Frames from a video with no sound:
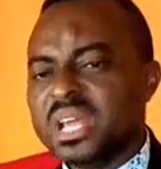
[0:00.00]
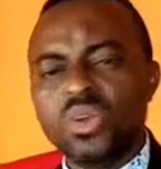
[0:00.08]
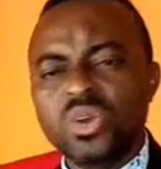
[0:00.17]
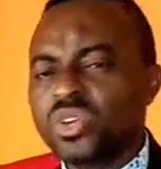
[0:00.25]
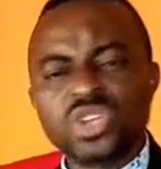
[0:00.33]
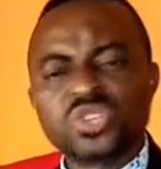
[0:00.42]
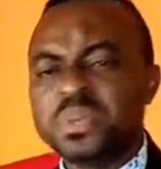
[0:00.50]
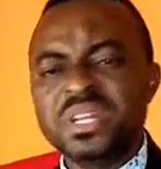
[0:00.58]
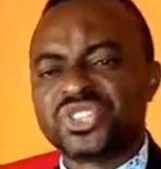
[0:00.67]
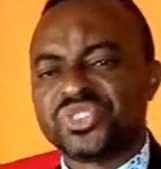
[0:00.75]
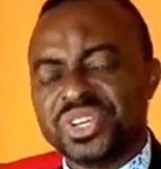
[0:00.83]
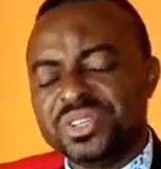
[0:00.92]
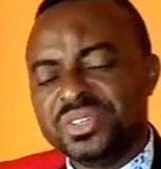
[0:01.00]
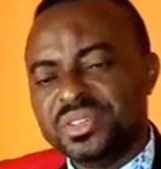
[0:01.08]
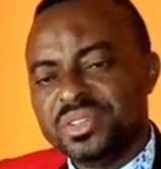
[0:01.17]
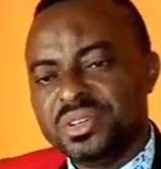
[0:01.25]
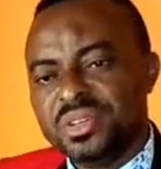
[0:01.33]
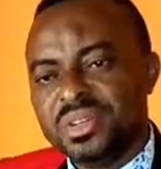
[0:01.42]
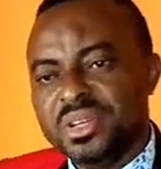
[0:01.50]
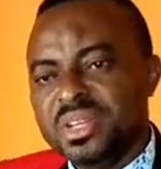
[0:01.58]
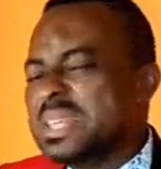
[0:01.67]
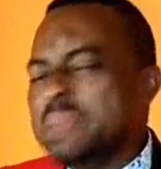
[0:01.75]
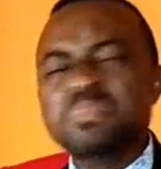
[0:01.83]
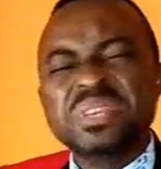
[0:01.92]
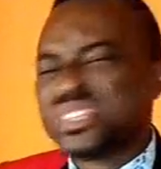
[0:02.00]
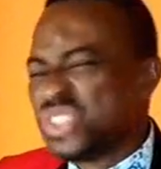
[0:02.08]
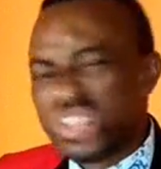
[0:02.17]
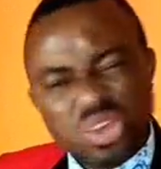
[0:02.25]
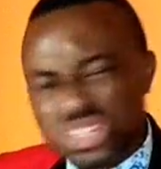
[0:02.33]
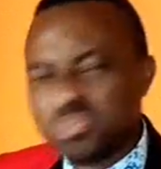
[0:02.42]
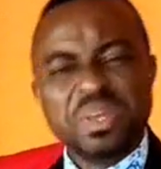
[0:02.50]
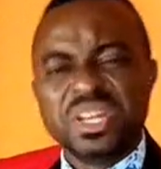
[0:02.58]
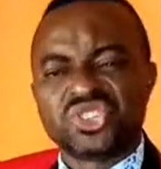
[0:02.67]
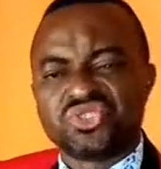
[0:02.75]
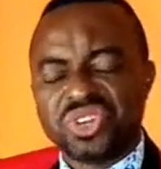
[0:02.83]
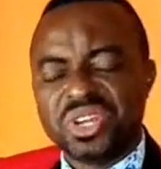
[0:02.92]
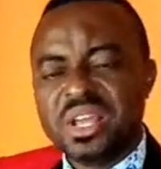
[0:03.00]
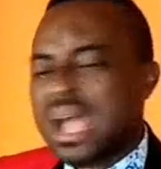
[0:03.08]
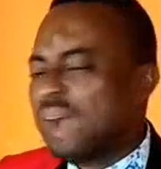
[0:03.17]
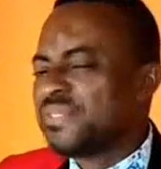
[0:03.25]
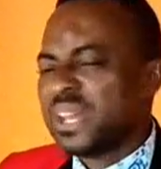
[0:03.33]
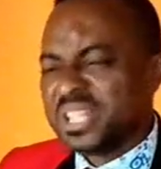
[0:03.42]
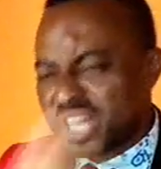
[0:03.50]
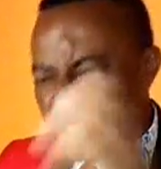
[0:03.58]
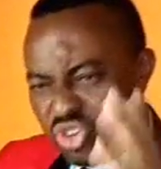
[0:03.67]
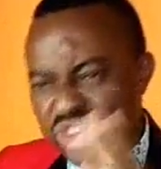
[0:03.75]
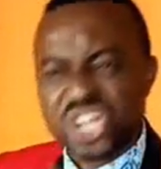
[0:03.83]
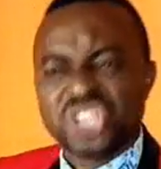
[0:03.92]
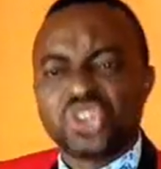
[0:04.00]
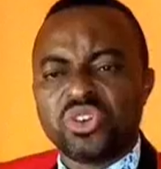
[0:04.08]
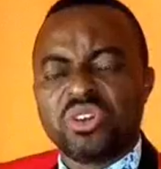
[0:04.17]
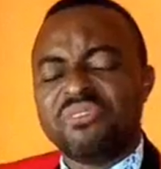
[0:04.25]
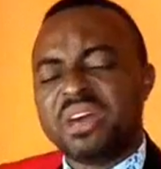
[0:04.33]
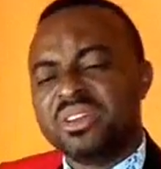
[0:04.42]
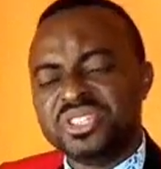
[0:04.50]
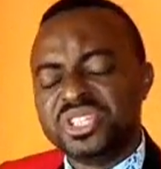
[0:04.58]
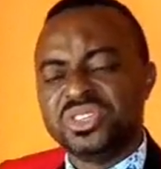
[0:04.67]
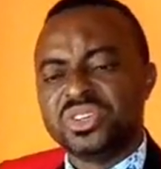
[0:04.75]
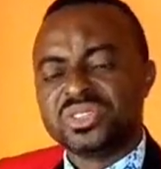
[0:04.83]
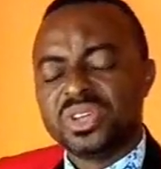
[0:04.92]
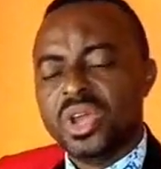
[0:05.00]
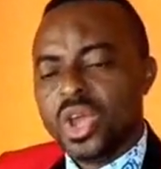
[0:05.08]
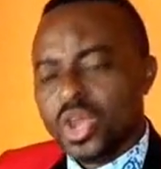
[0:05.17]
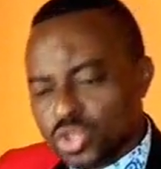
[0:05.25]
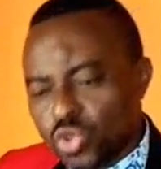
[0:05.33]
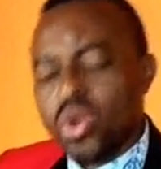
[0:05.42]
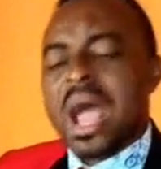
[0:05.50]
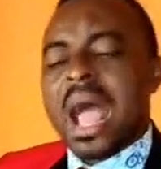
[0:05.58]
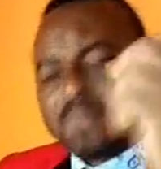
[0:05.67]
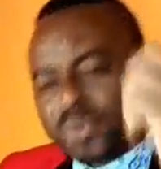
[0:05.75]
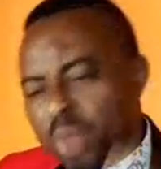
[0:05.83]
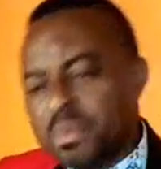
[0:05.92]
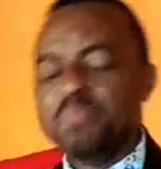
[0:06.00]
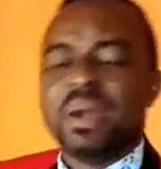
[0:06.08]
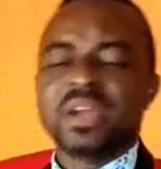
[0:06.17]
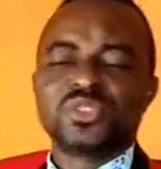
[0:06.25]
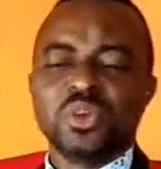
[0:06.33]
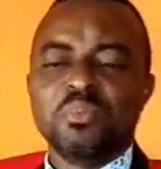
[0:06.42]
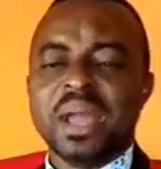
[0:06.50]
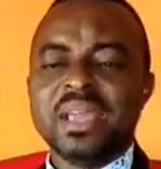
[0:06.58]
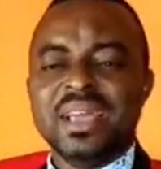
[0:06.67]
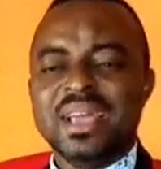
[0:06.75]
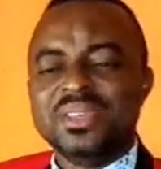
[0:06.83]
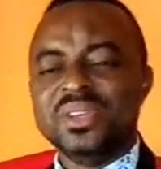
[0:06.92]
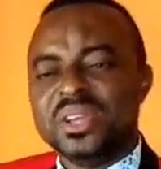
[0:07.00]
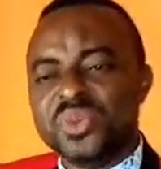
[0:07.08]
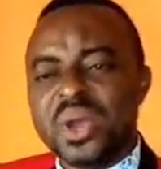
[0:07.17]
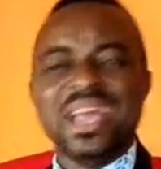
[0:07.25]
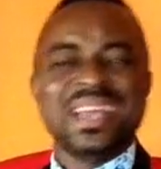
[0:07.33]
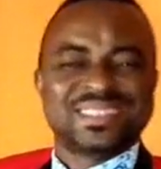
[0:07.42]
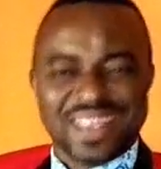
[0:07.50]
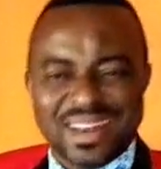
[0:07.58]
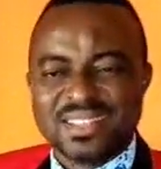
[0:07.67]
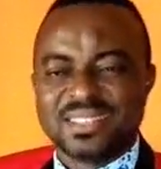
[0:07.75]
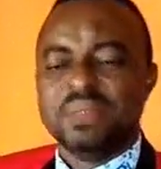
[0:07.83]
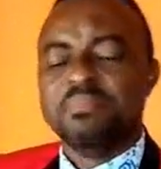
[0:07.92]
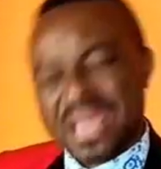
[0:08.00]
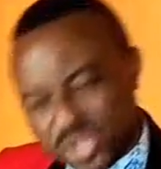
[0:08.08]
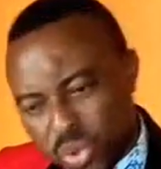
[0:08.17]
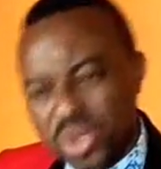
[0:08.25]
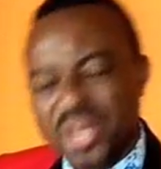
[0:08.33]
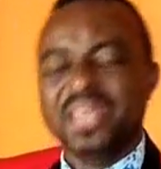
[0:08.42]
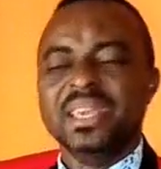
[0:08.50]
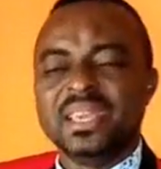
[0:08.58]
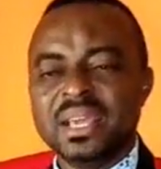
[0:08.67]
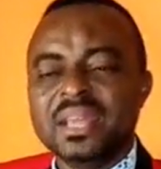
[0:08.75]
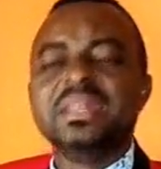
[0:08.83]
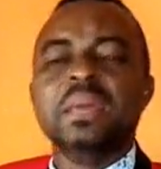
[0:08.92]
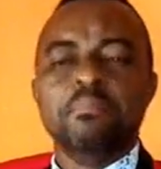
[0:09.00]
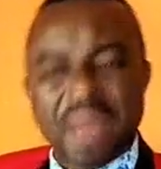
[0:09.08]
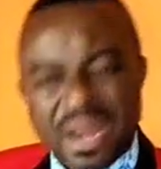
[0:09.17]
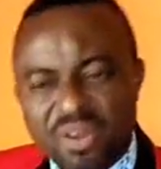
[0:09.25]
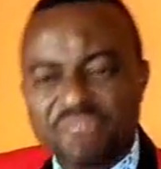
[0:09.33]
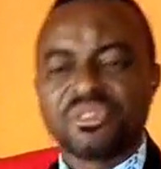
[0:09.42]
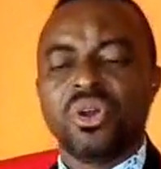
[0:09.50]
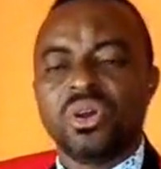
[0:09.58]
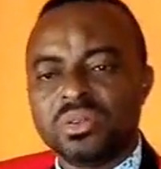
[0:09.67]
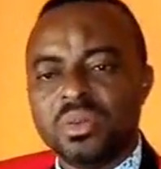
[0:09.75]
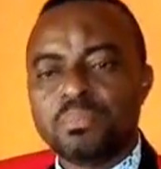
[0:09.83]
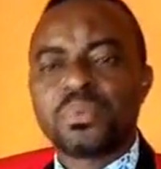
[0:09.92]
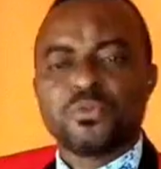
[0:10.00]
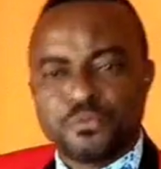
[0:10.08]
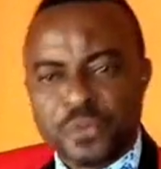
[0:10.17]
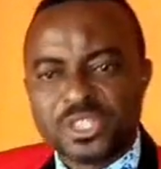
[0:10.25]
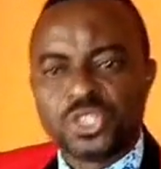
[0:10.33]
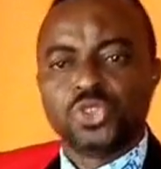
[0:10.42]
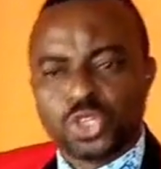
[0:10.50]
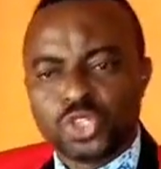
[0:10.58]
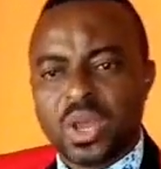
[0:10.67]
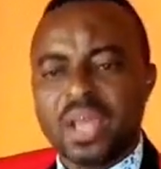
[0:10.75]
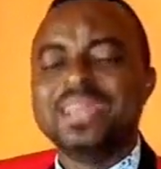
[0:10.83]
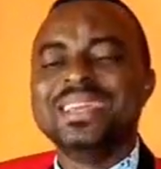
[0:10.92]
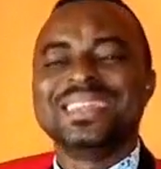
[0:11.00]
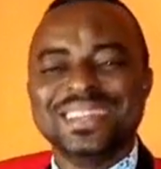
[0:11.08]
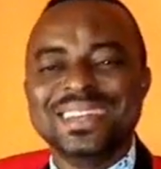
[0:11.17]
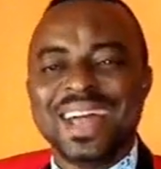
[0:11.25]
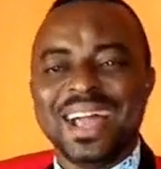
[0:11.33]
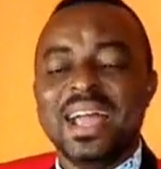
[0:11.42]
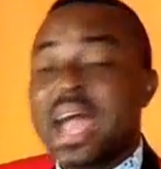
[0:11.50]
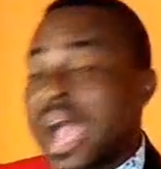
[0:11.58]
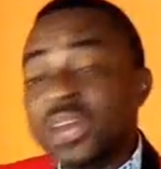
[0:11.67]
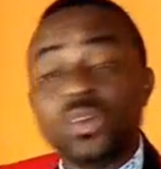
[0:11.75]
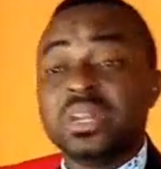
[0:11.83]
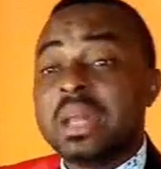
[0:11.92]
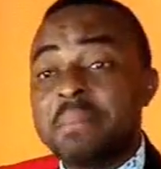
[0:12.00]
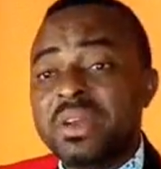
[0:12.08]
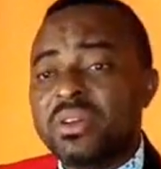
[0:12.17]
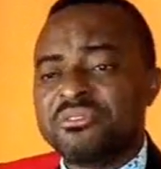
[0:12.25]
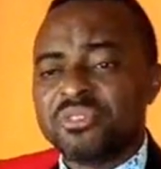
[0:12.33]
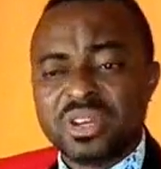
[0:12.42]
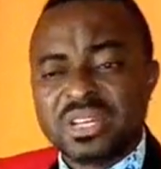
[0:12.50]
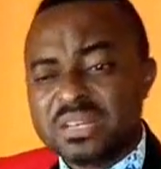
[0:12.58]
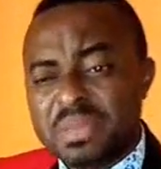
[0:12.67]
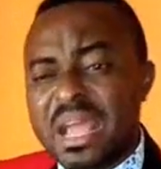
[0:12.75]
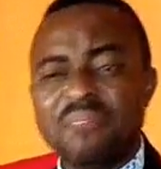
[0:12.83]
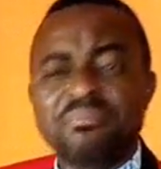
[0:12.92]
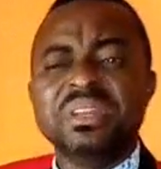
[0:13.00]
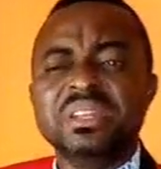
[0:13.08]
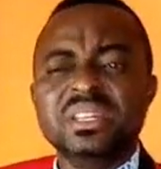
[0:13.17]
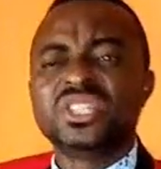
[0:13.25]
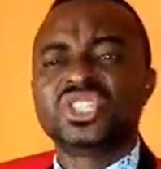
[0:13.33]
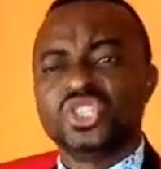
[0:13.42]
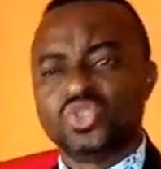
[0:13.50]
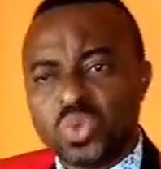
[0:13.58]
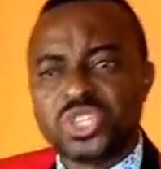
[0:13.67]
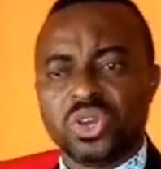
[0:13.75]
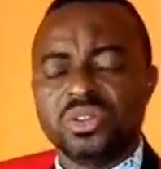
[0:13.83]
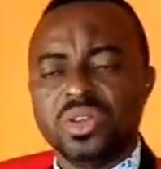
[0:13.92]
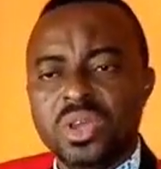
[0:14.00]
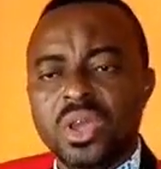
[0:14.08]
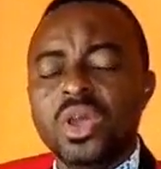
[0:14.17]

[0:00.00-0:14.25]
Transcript: It's a Holy Ghost ministry. It's a mysterious ministry after the resurrection of our Lord Jesus. So I'm coming back to my your excellency, my colleague, the man of God, Prophet Joshua Igila, and other men of God that may have been in this situation.